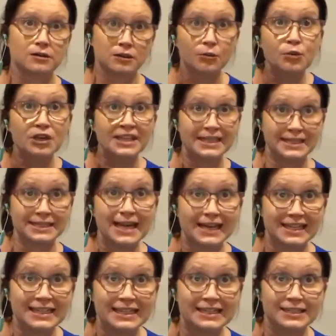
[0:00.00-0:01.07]
or the breathing
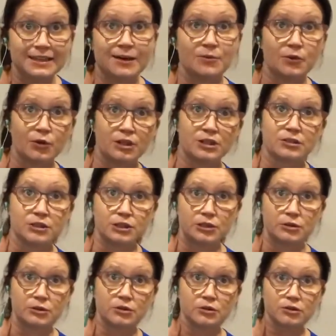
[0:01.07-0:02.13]
techniques that I'm going to
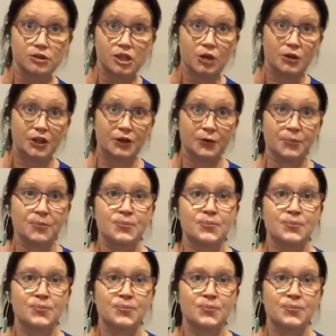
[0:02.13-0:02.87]
show you.